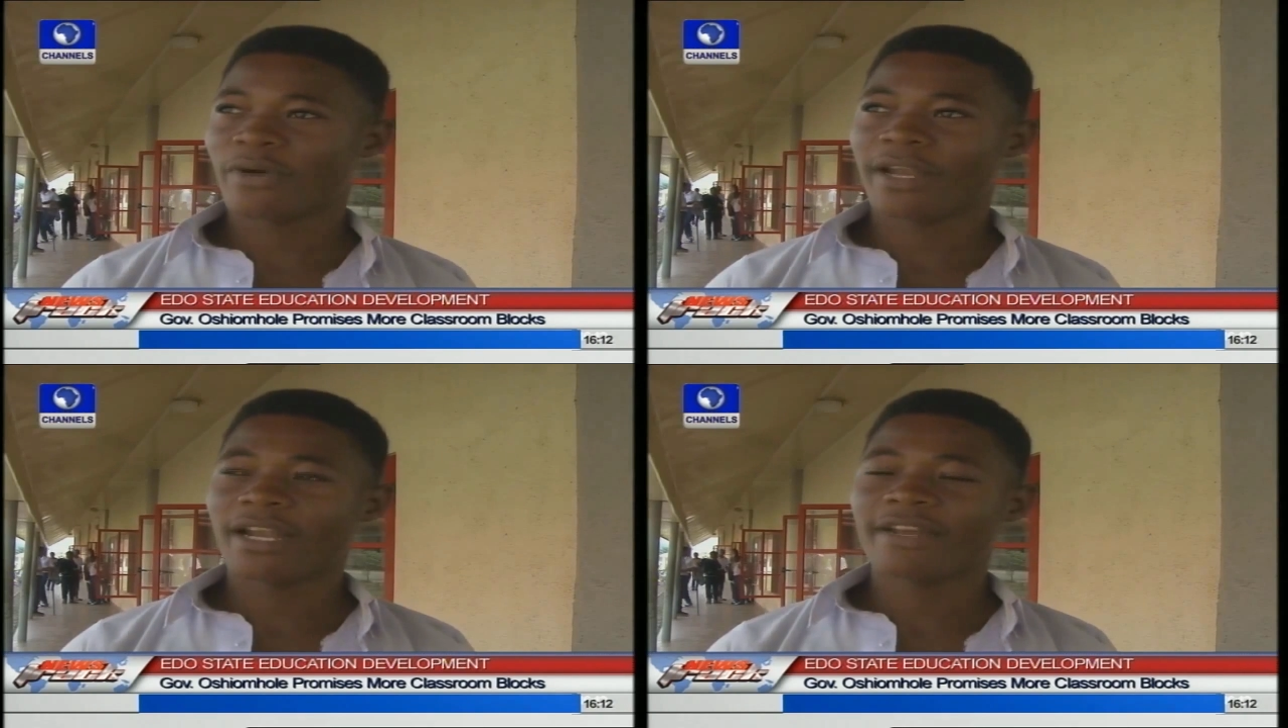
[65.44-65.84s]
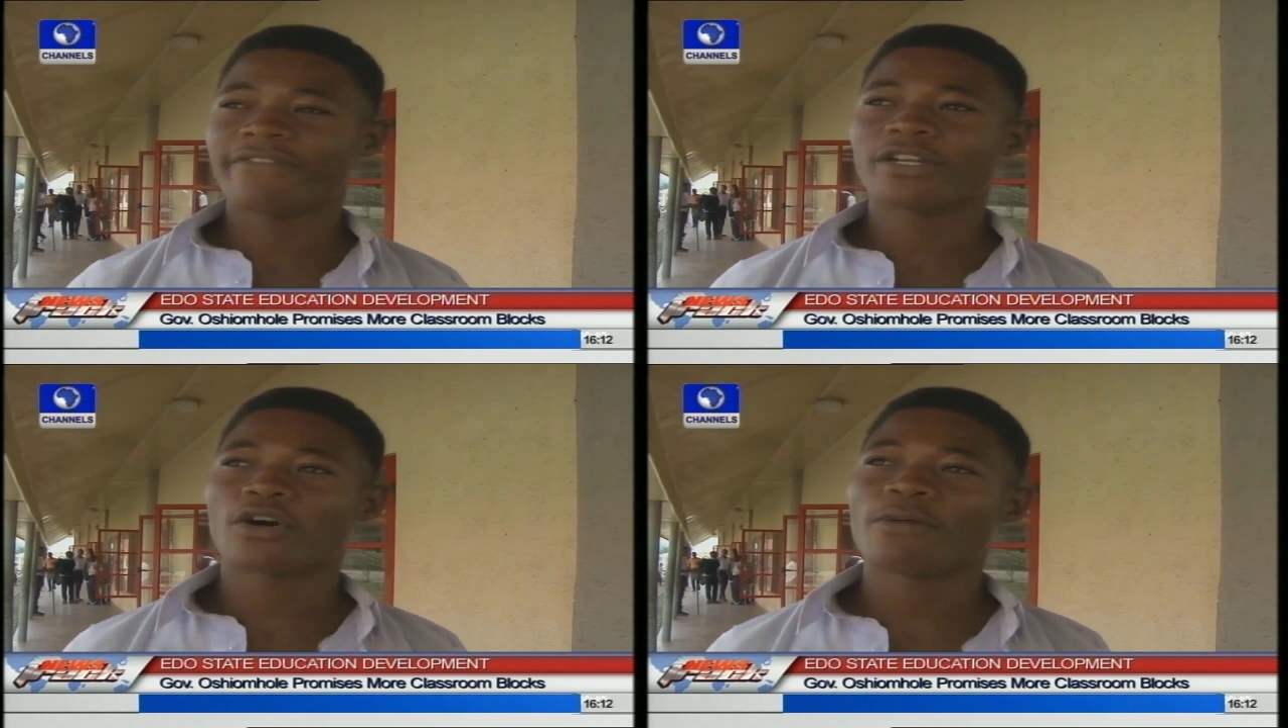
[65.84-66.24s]
we are not
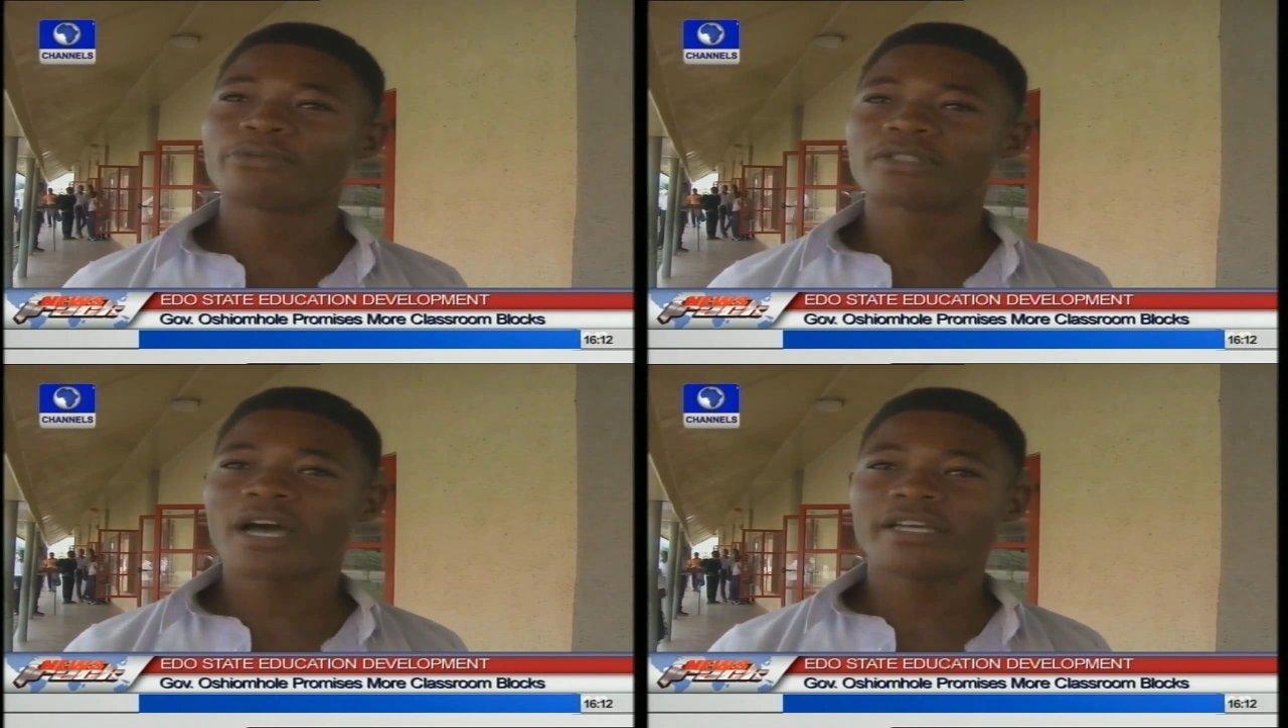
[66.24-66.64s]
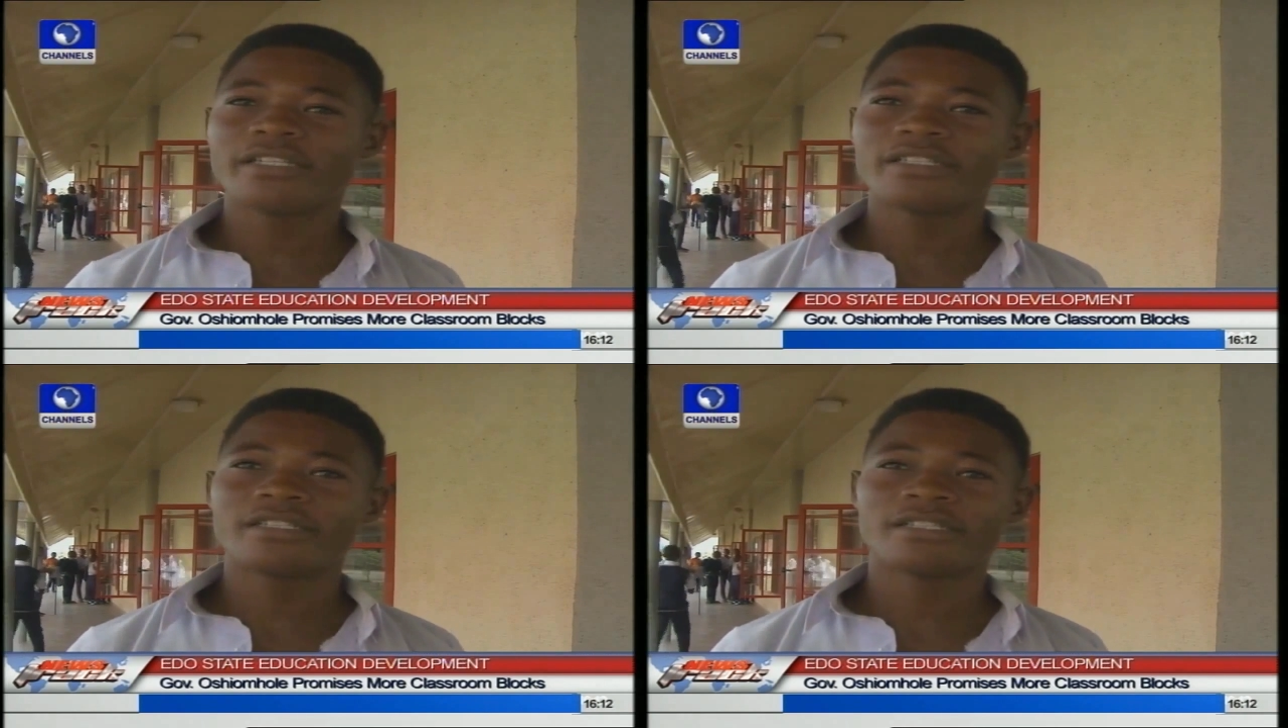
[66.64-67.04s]
living in computer
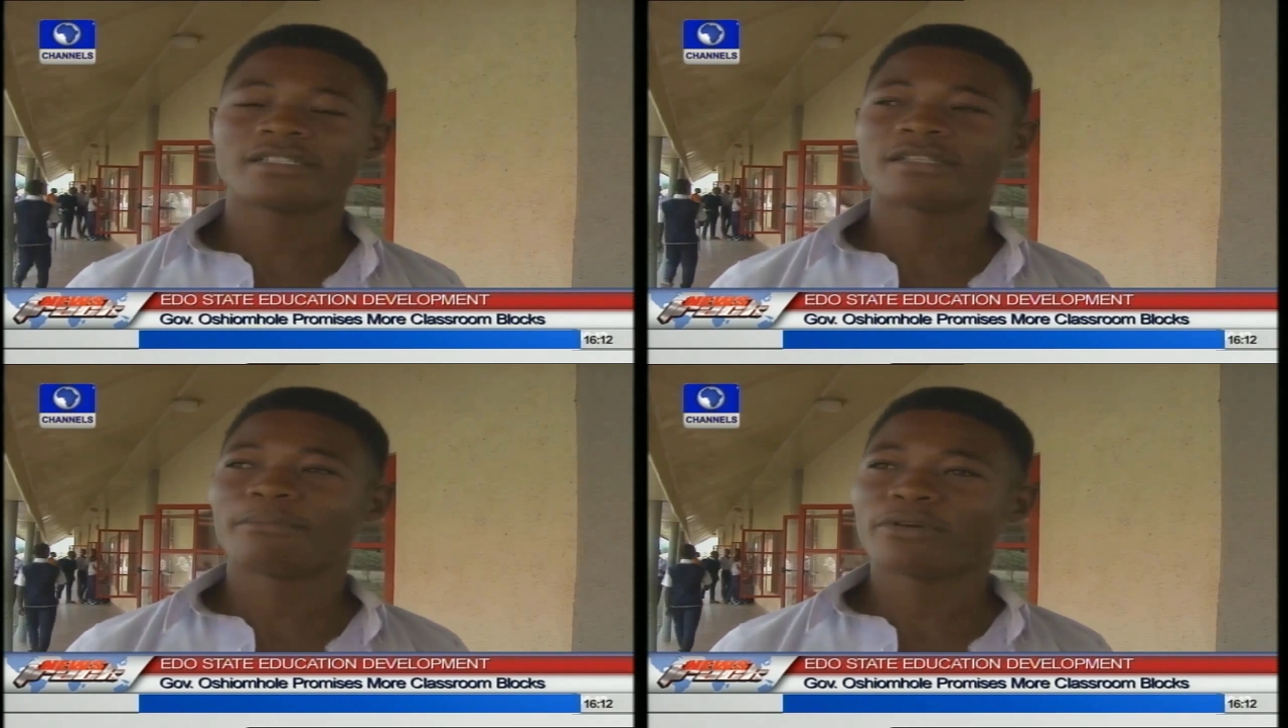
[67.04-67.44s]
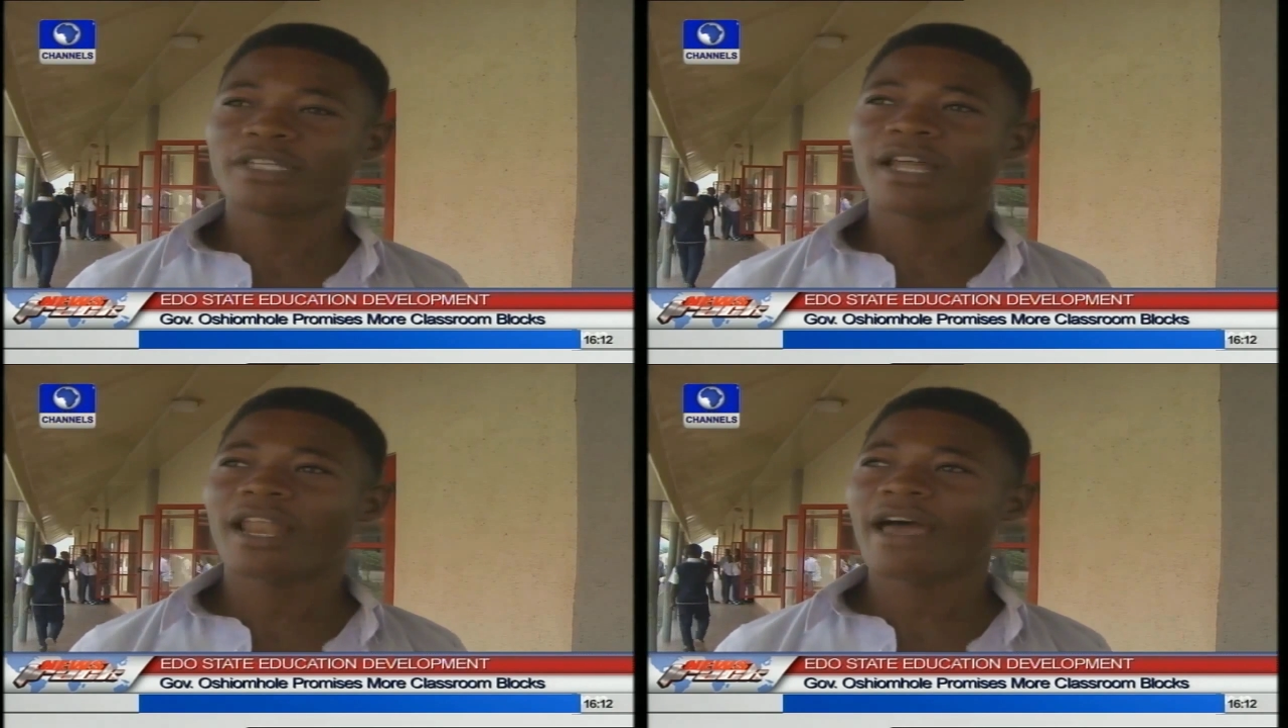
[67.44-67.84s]
age. It's a
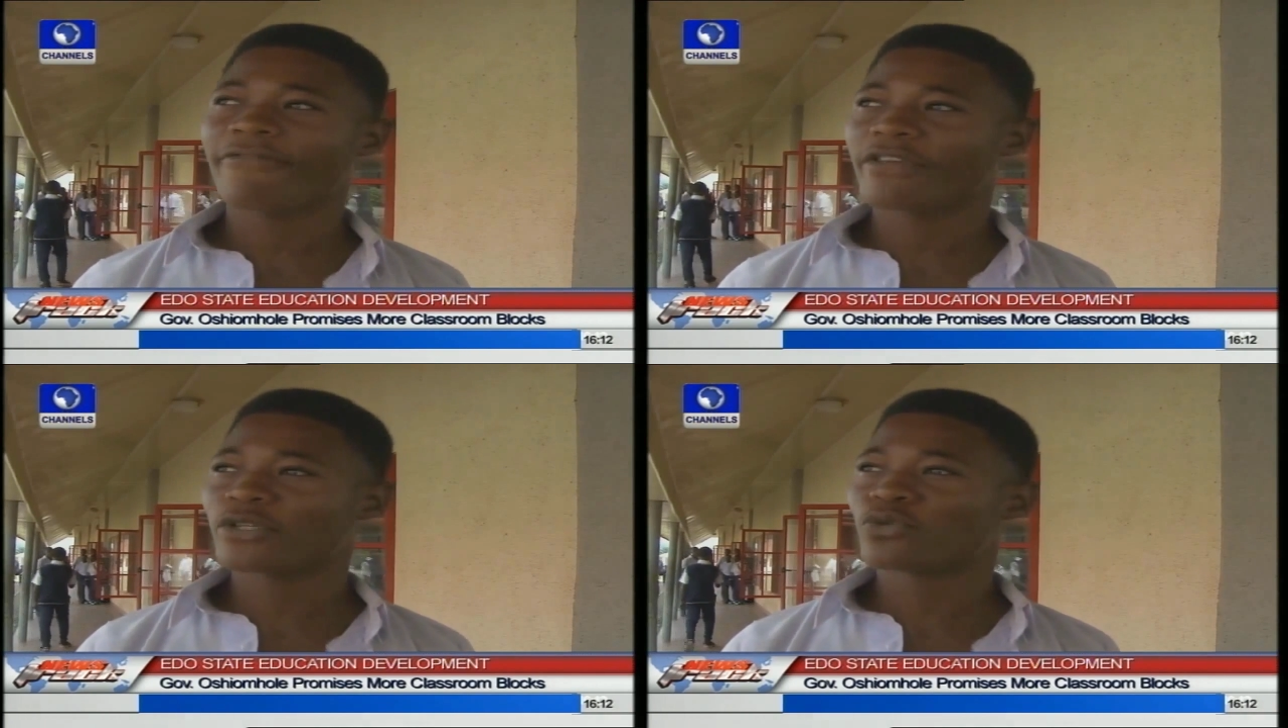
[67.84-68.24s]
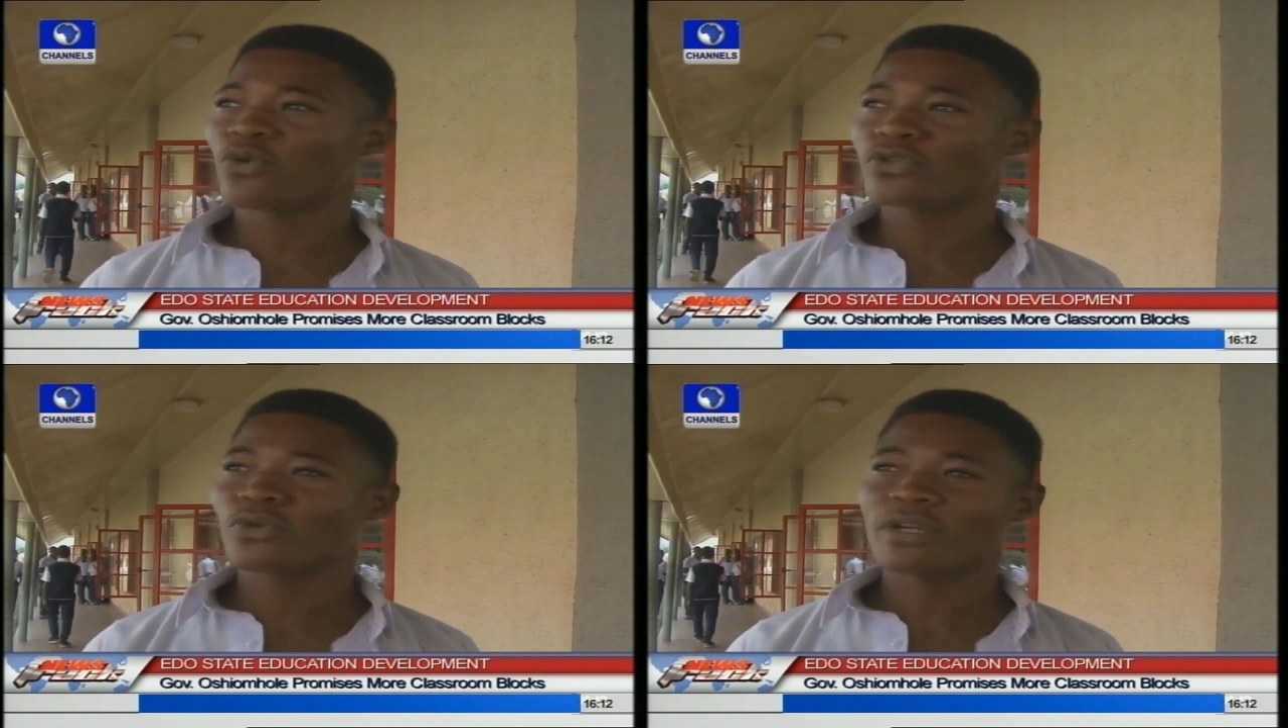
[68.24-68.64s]
modern life. Yes, we
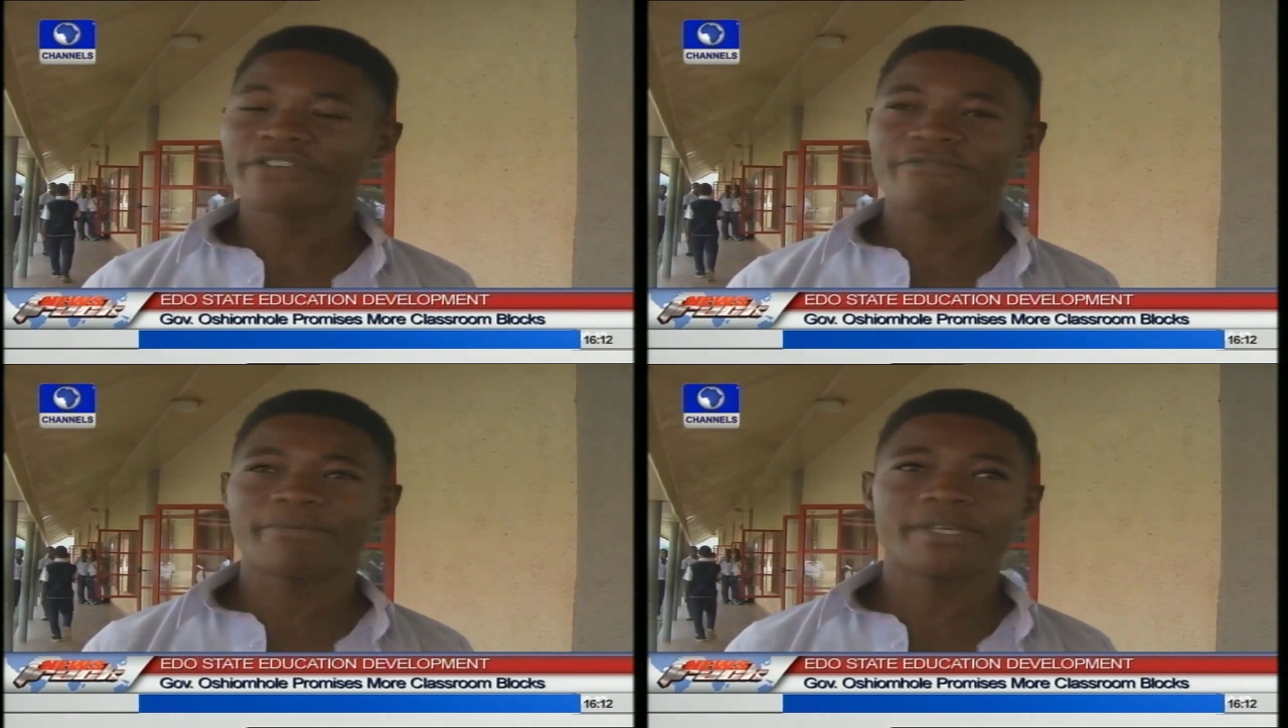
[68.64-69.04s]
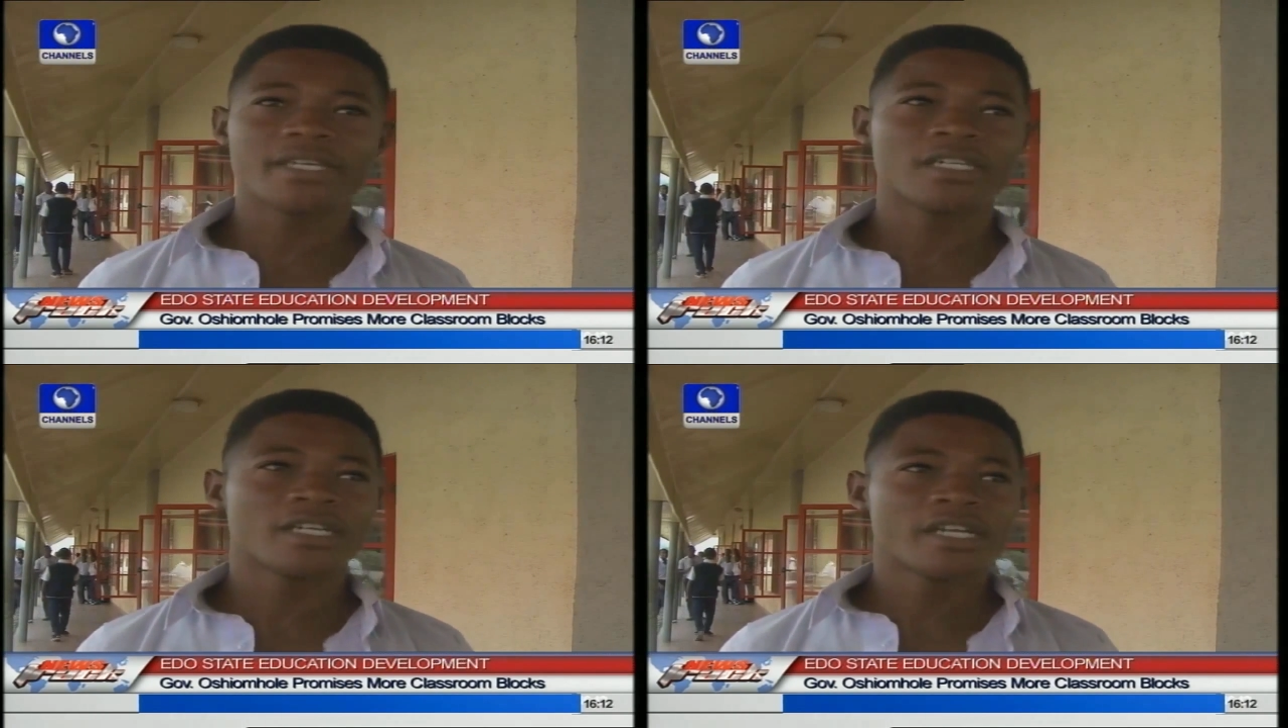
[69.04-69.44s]
want to live big.